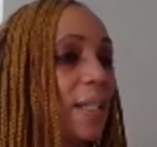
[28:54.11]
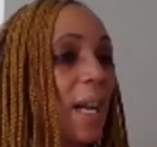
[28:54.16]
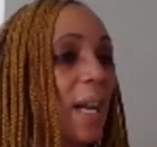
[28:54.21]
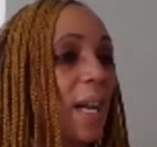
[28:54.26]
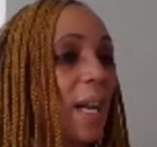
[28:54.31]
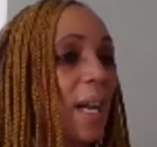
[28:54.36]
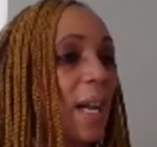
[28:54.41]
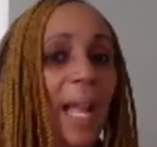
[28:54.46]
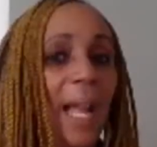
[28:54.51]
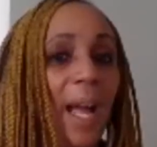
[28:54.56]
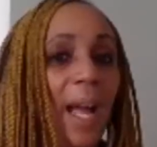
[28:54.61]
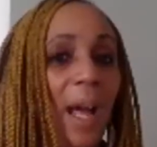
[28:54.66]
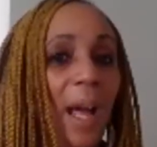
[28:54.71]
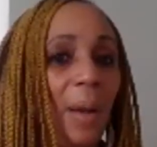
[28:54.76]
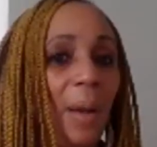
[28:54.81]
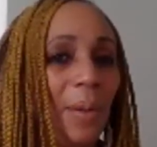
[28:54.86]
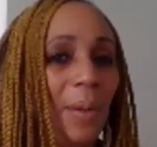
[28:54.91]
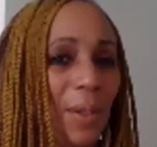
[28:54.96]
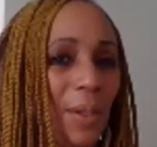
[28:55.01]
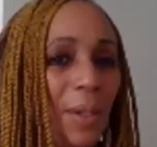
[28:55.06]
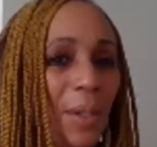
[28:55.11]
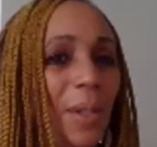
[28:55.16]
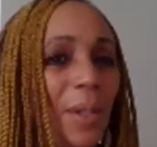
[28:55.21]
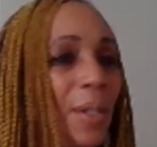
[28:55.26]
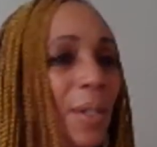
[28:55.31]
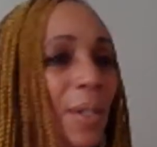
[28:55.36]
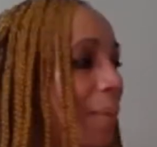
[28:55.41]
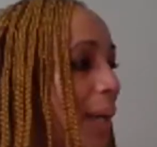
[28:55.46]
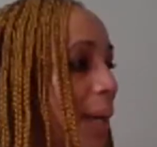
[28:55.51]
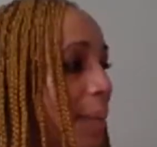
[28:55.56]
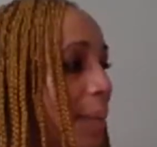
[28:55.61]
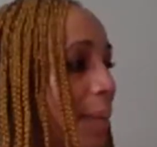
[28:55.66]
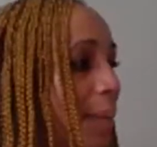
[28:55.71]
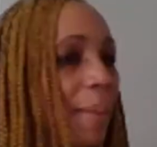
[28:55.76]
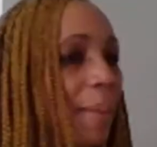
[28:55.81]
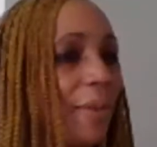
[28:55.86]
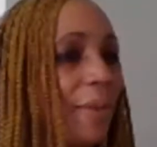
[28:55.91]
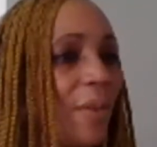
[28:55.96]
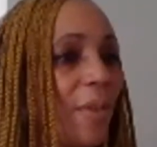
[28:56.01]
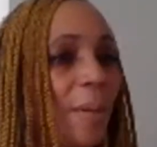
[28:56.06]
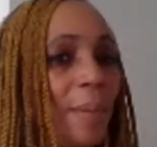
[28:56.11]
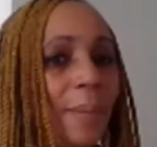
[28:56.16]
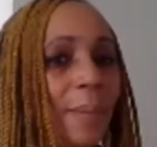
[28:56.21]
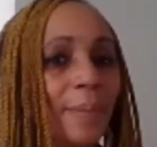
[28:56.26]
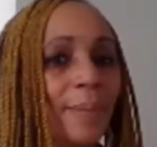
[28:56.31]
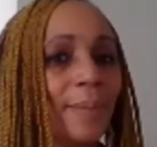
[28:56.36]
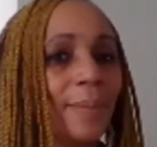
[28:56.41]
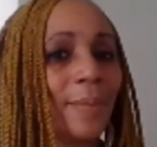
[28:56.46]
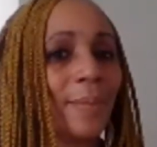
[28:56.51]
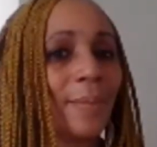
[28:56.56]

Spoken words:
buy a house. Do you see where I'm coming from?